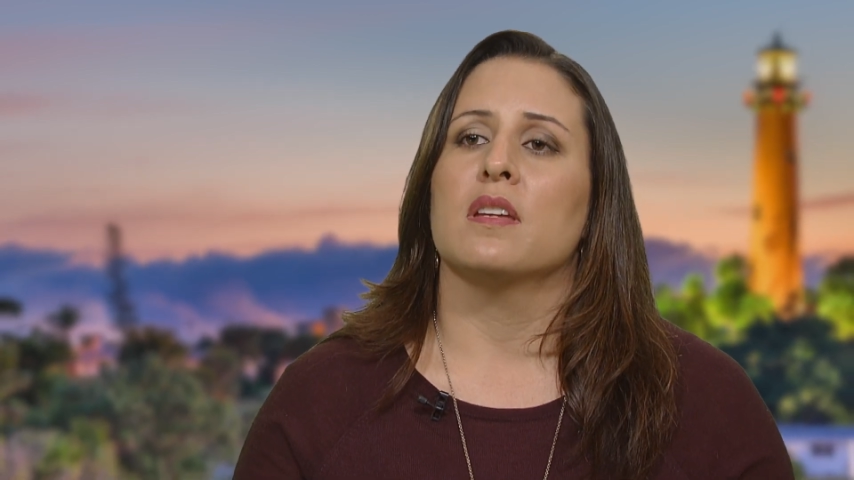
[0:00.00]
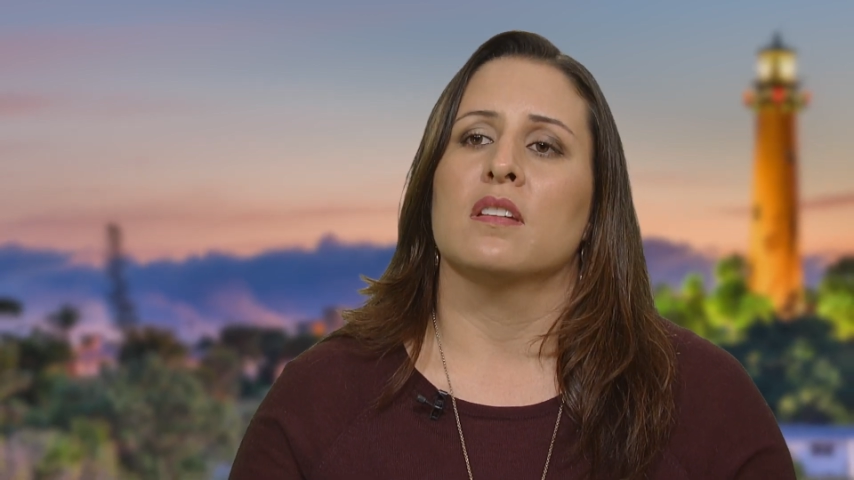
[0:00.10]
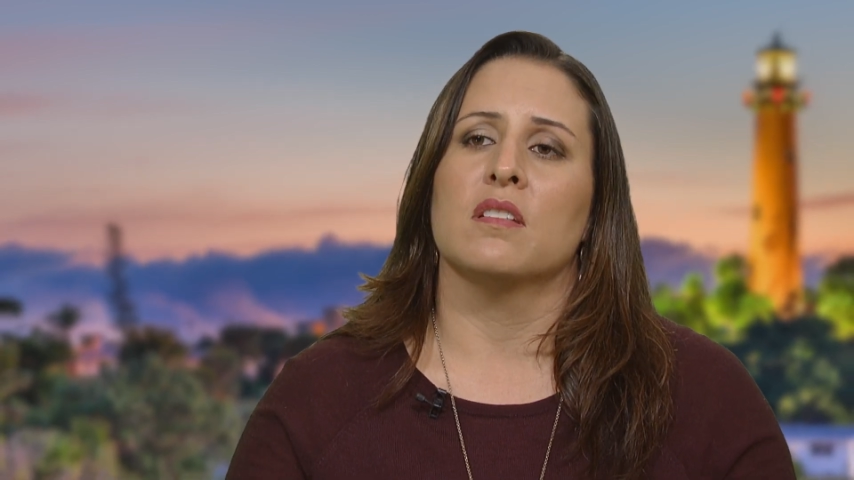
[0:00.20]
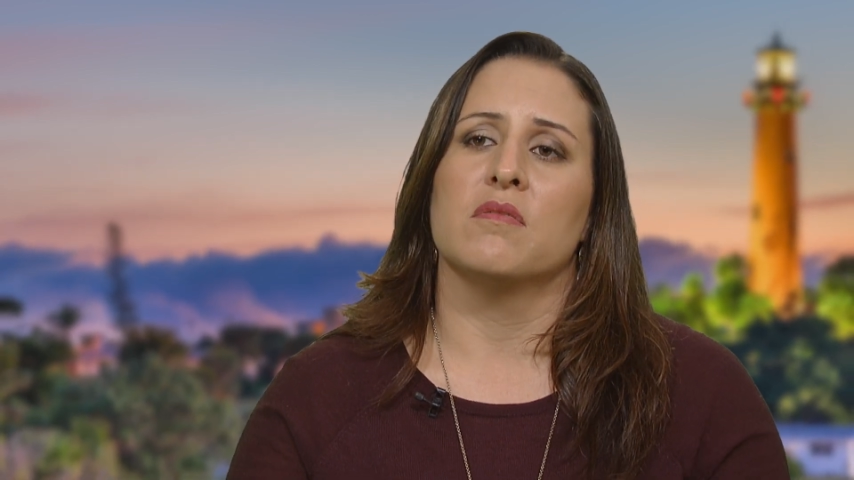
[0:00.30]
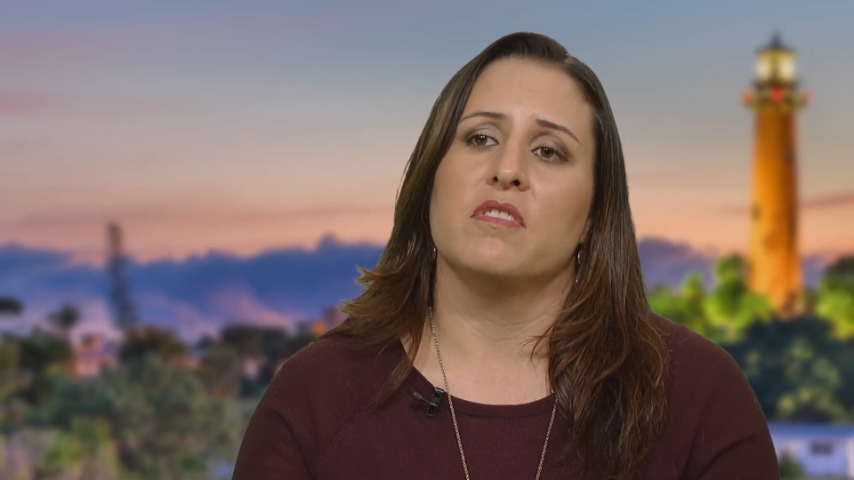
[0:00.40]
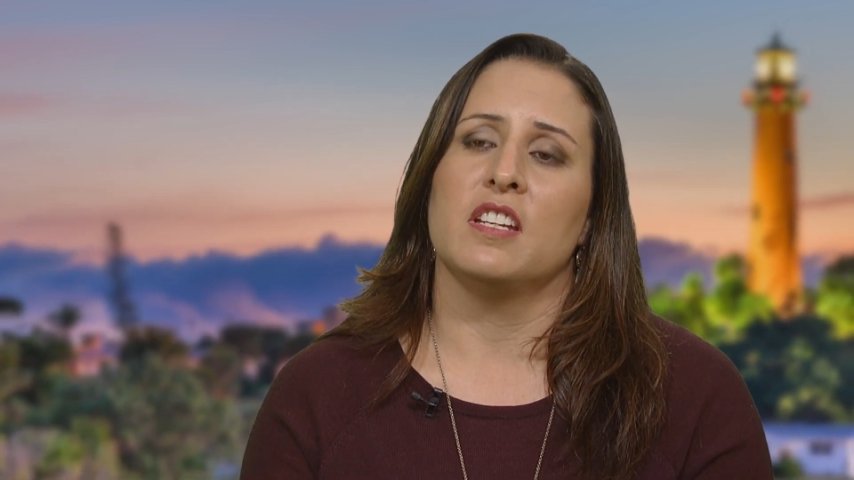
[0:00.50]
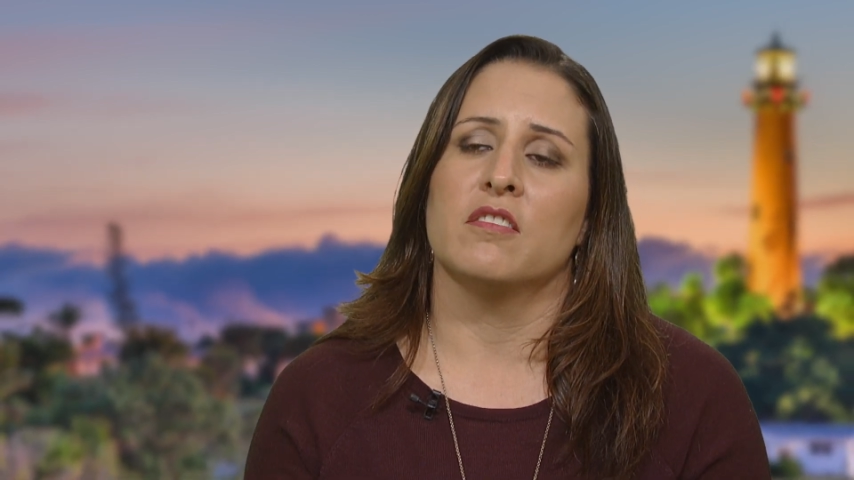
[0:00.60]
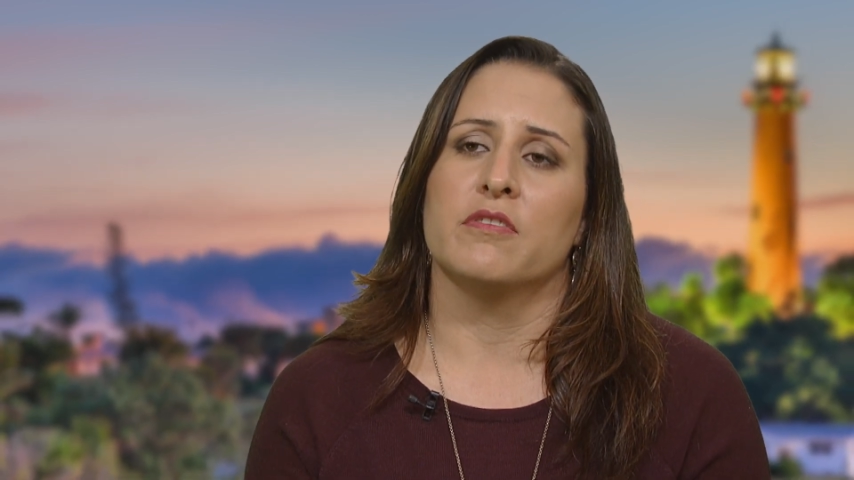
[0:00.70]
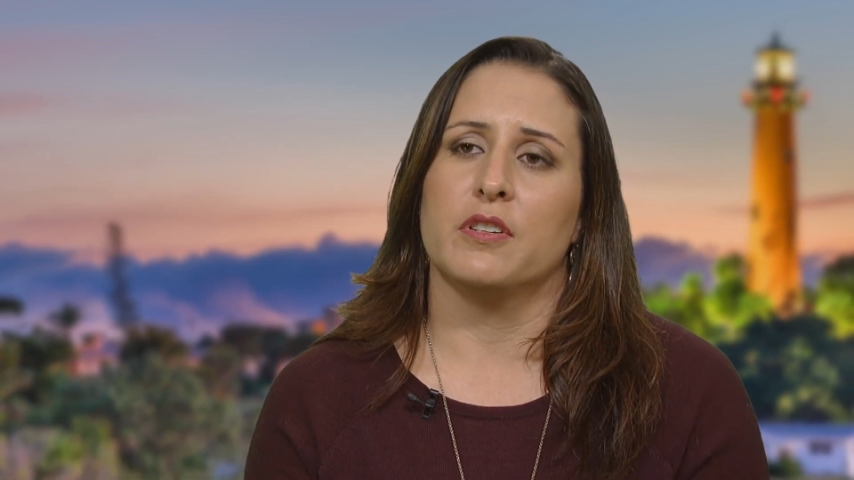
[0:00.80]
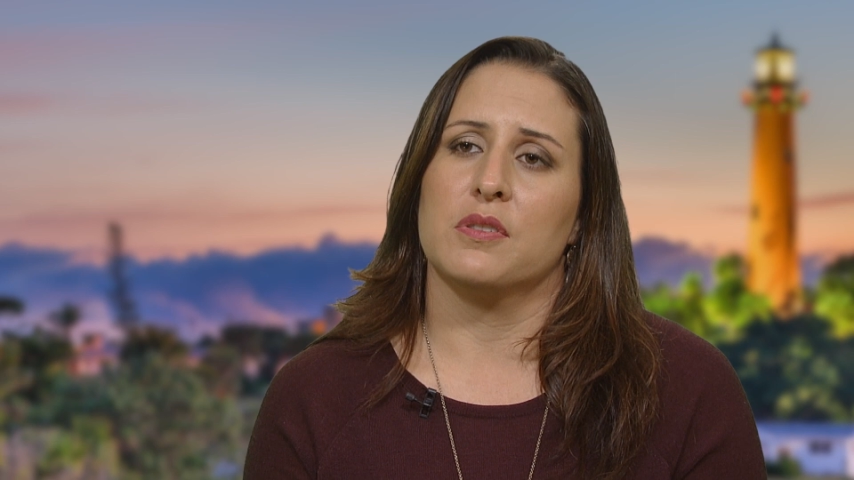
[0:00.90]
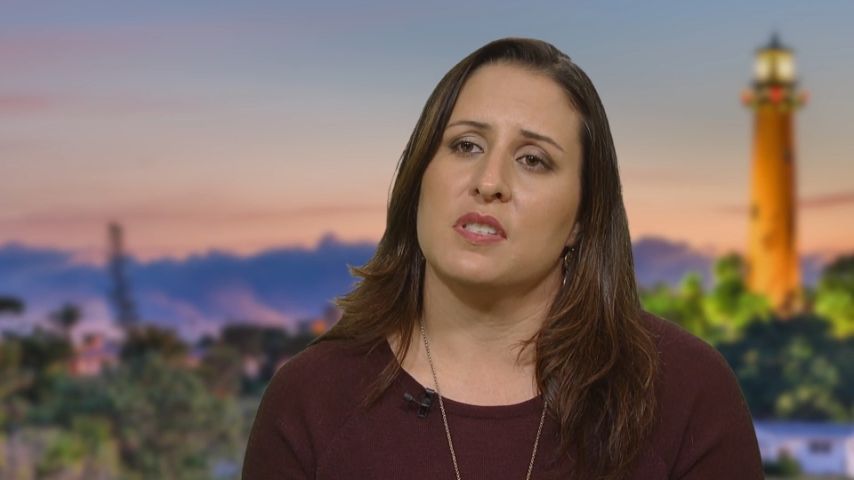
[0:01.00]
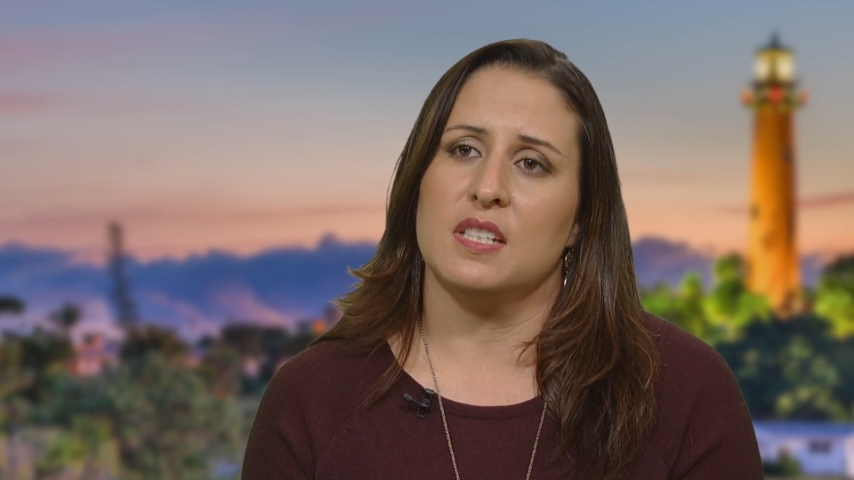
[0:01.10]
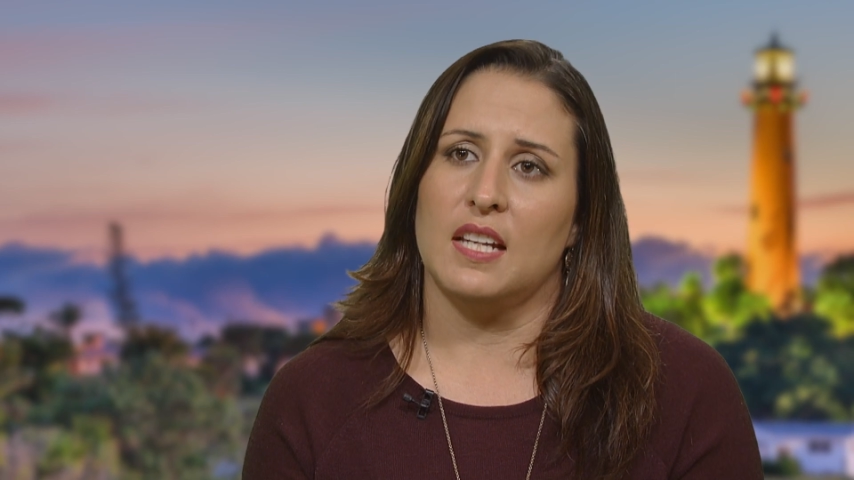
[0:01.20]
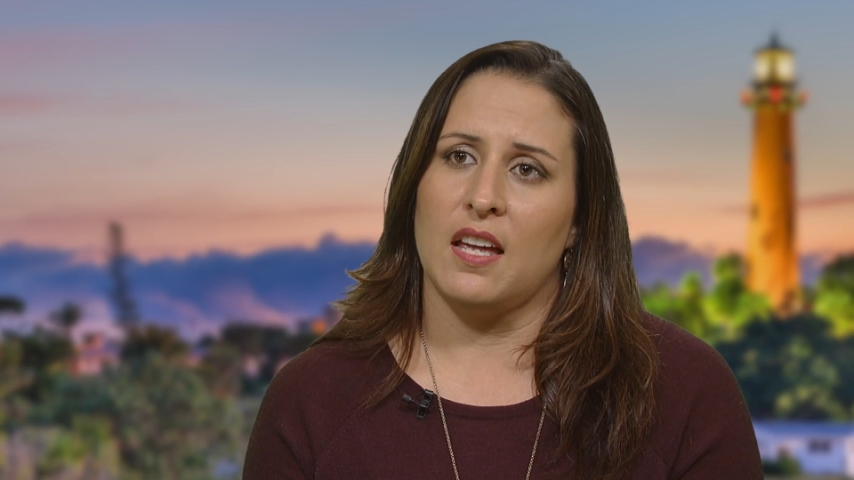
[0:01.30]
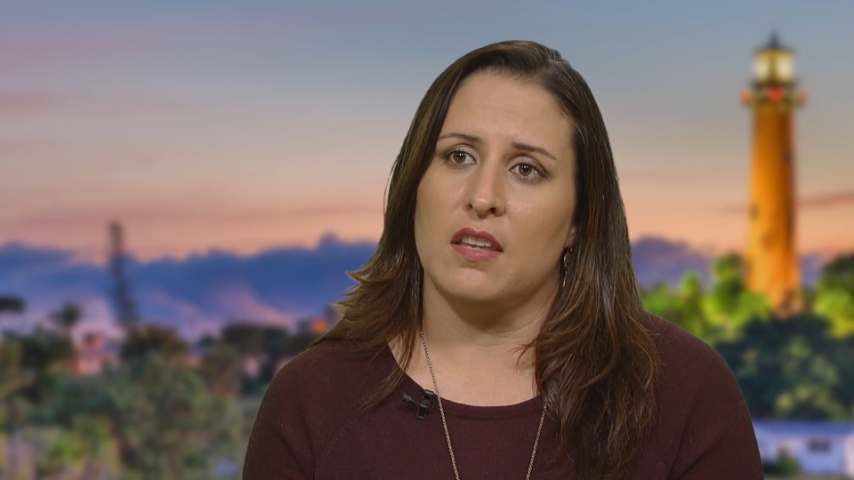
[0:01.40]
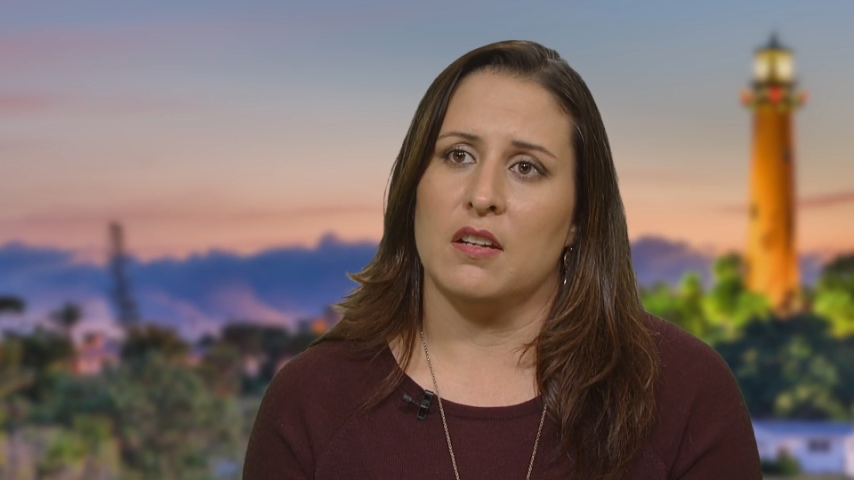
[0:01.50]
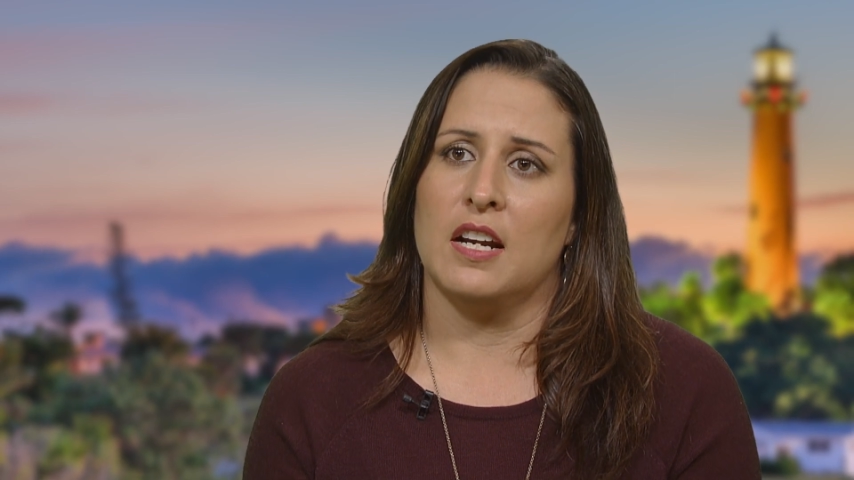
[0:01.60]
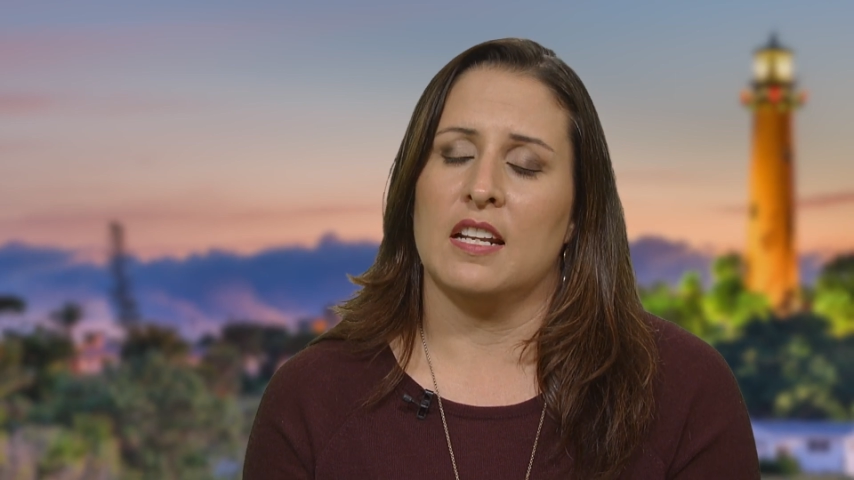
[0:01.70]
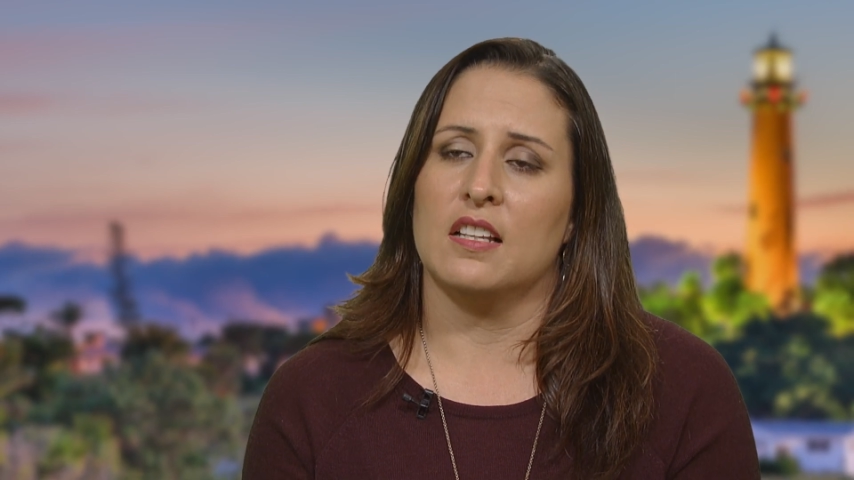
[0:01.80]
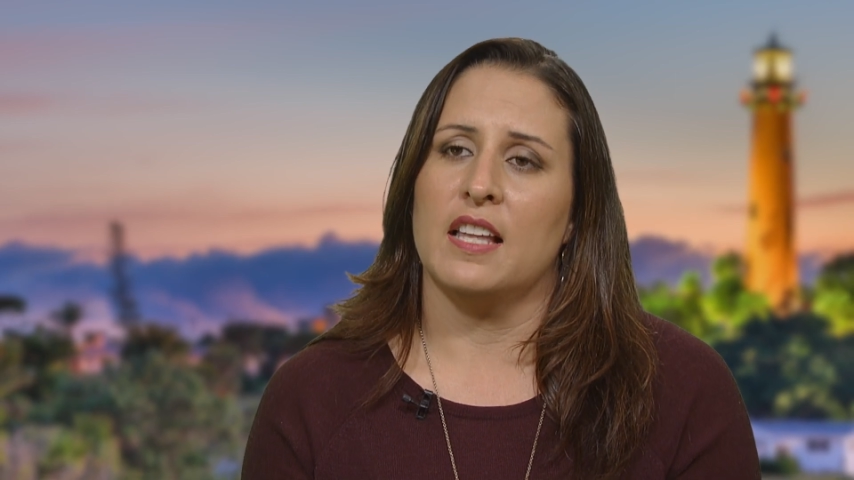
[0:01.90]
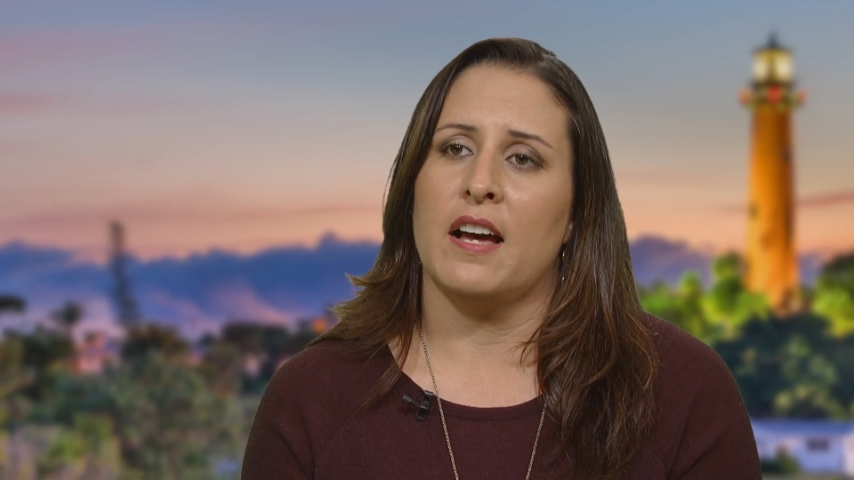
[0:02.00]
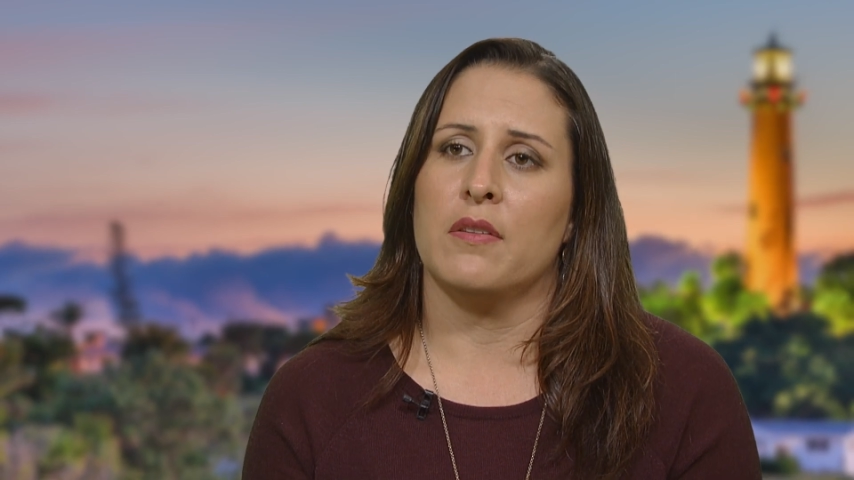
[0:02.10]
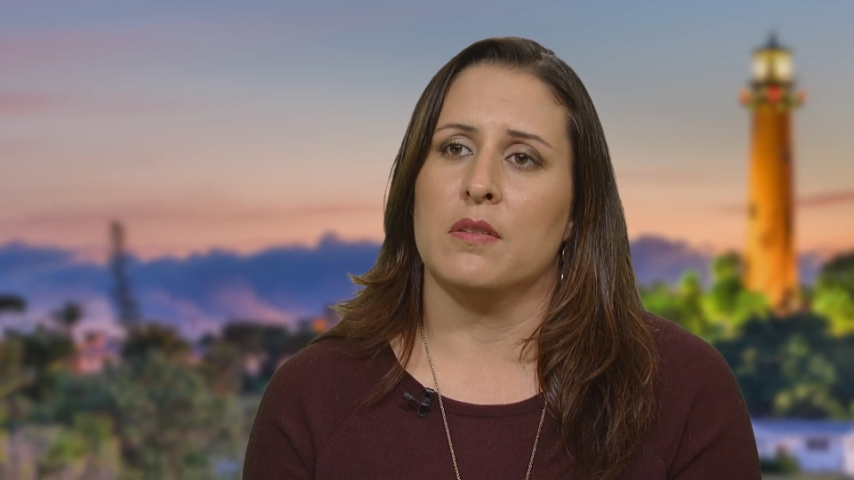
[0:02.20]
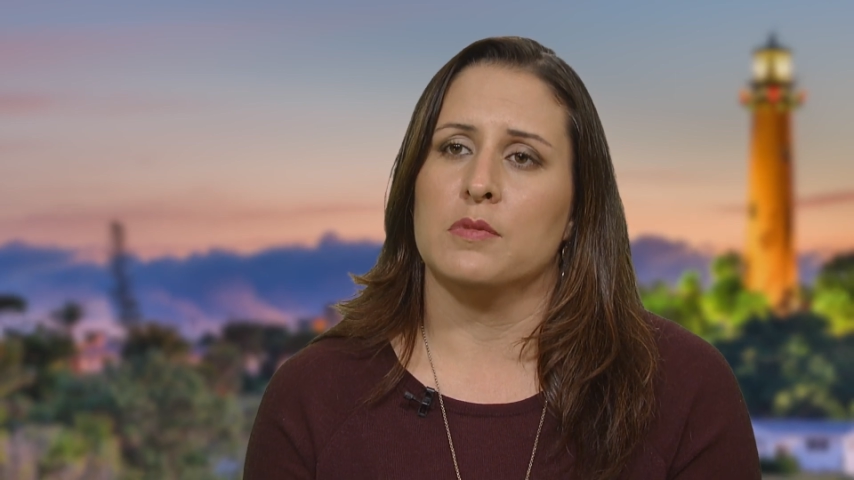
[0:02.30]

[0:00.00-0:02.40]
we can convene folks together and allow